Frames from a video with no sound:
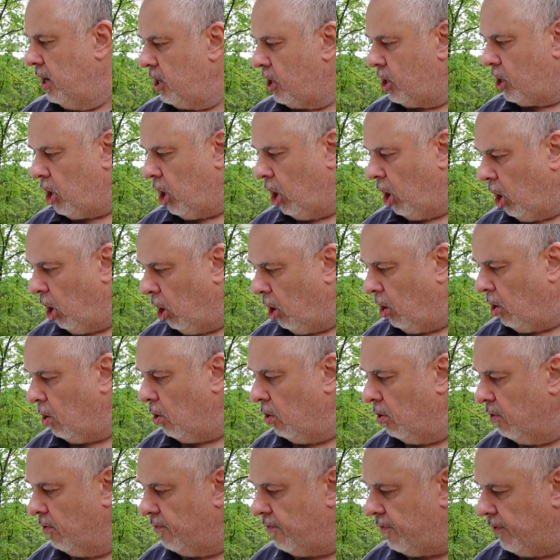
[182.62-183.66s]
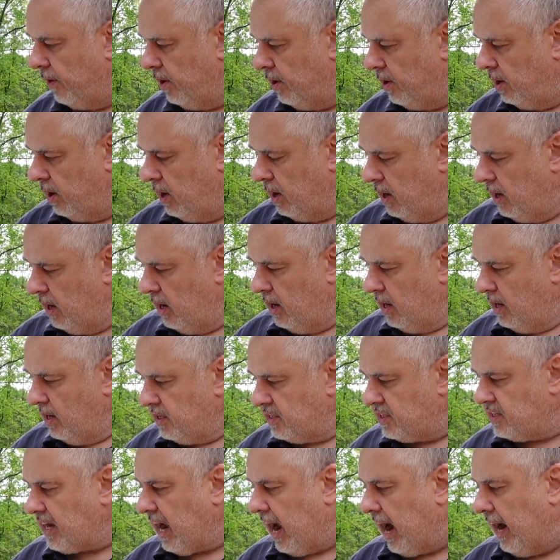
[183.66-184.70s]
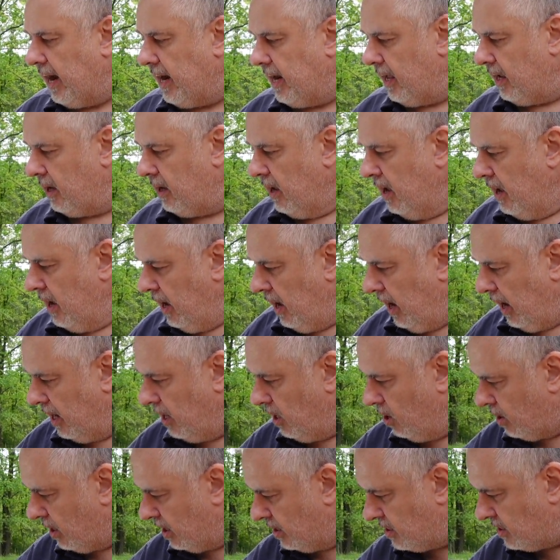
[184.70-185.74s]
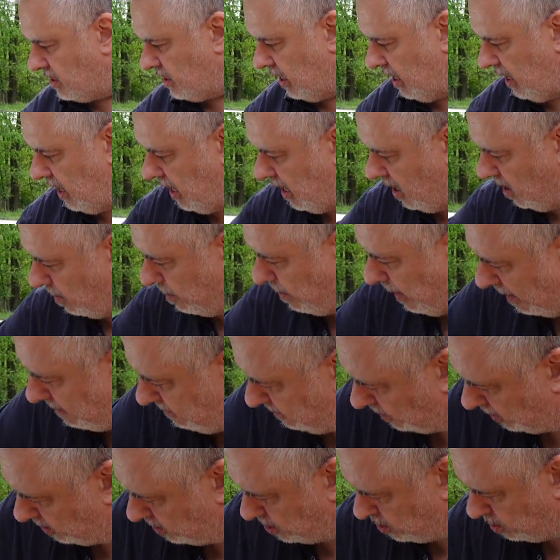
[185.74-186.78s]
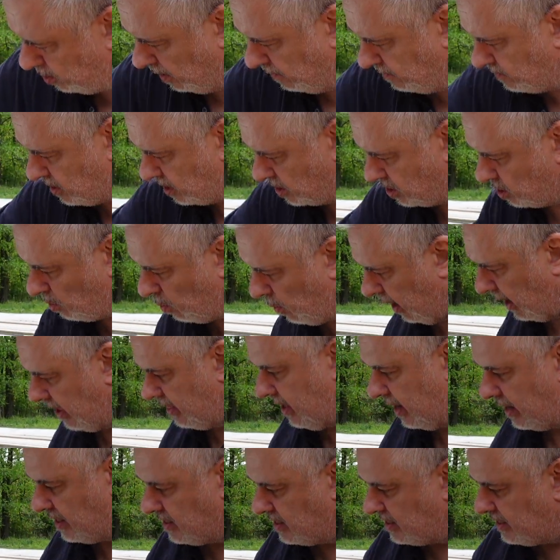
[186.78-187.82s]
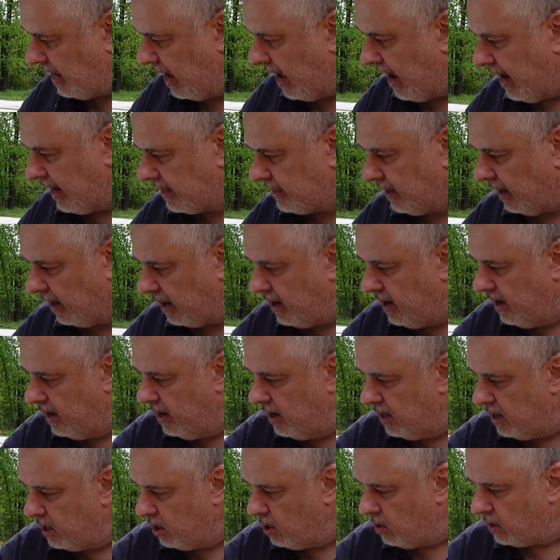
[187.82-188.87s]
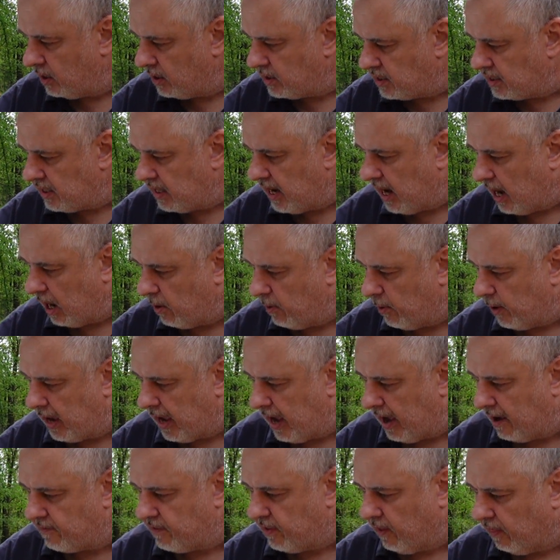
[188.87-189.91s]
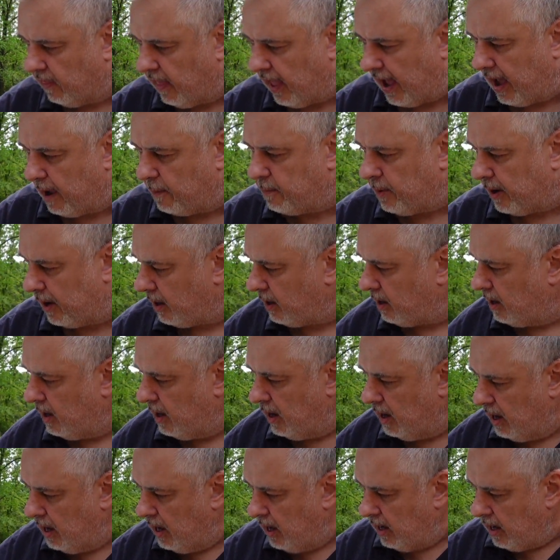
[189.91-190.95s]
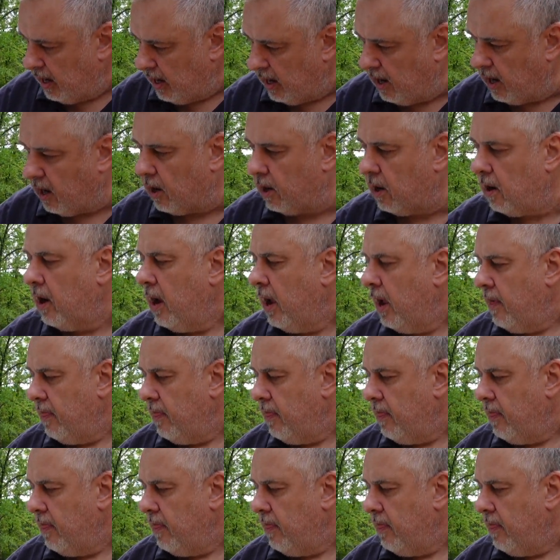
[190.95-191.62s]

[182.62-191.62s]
Cove siding, and you can see here by virtue of just the way they stacked it, you can see how we have the lapping here.